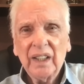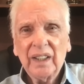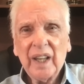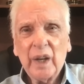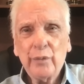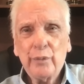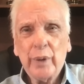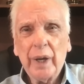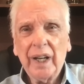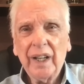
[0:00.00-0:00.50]

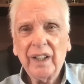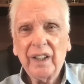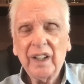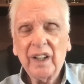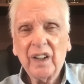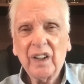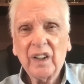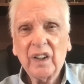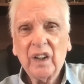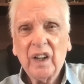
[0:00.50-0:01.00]
They pay
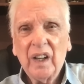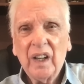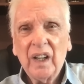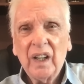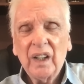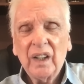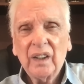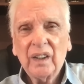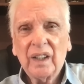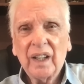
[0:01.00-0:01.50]
their
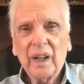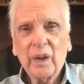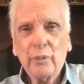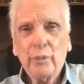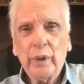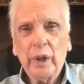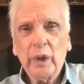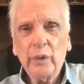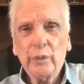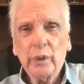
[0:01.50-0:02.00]
their
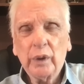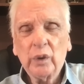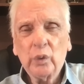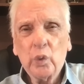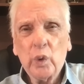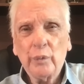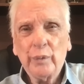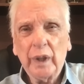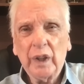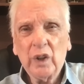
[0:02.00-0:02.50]
people,
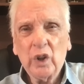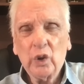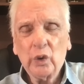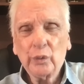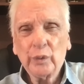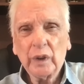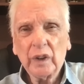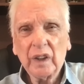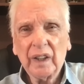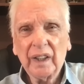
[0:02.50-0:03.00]
Whoopi
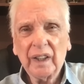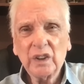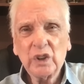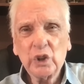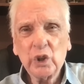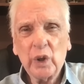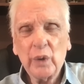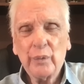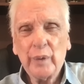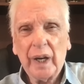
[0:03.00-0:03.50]
Goldberg and
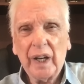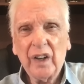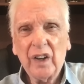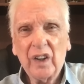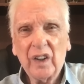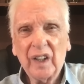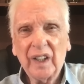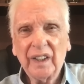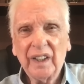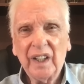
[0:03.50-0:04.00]
Joy
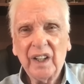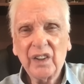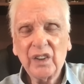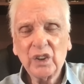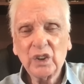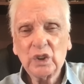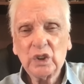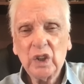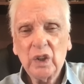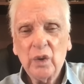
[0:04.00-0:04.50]
Behar and the
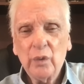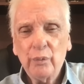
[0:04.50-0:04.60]
others,